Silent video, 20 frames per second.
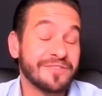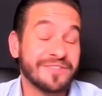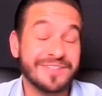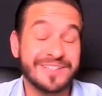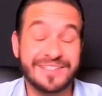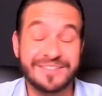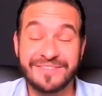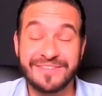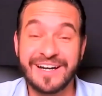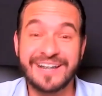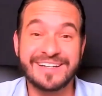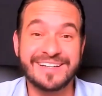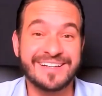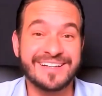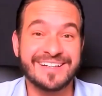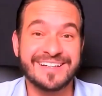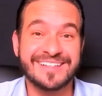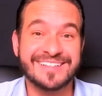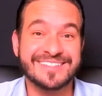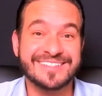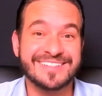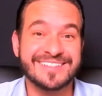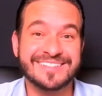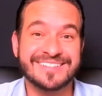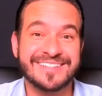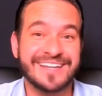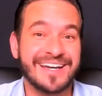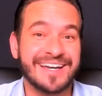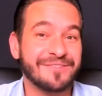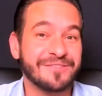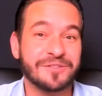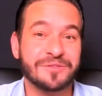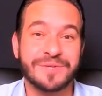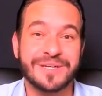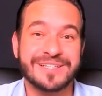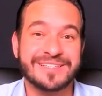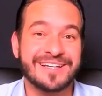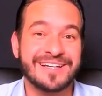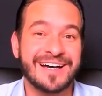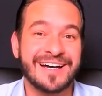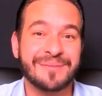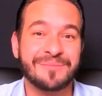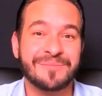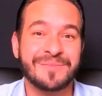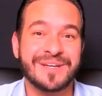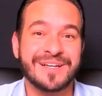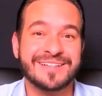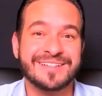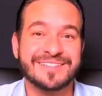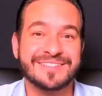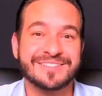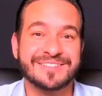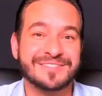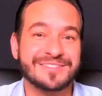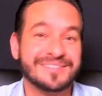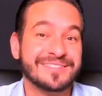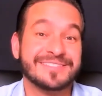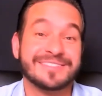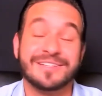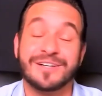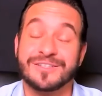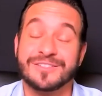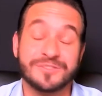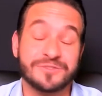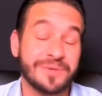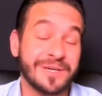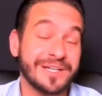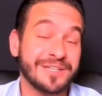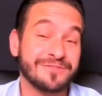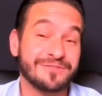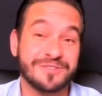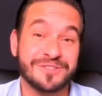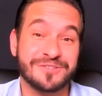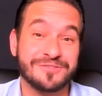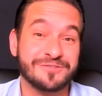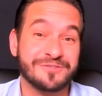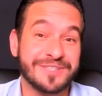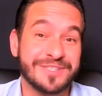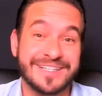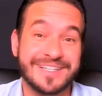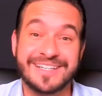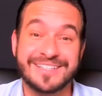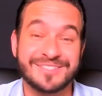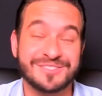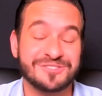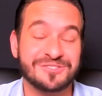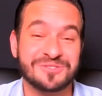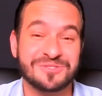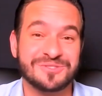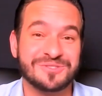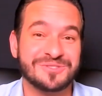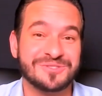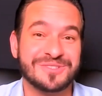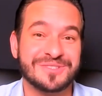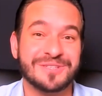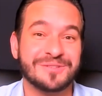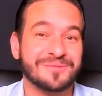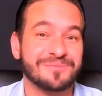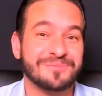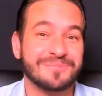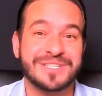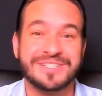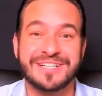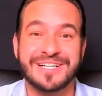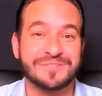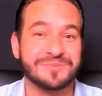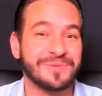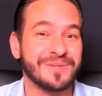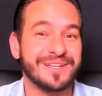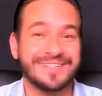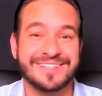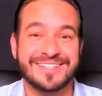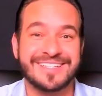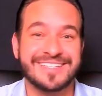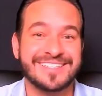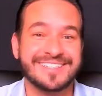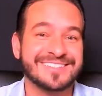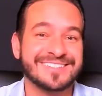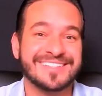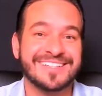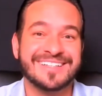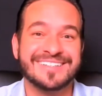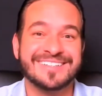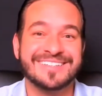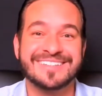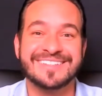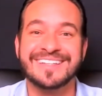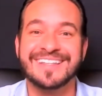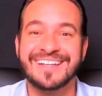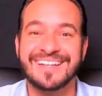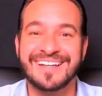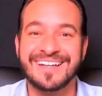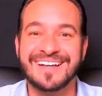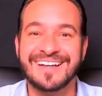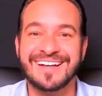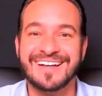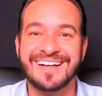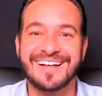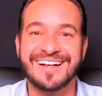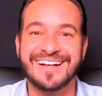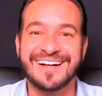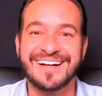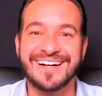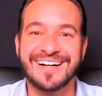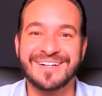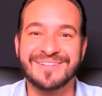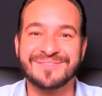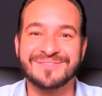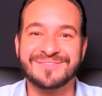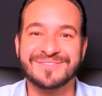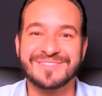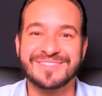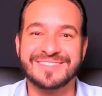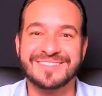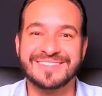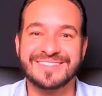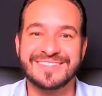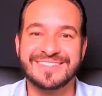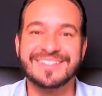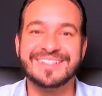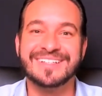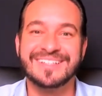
out perfectly fine, and it's it's they're having a great time, and it's also great for for the kid to to you know be in touch with other kids and. Um,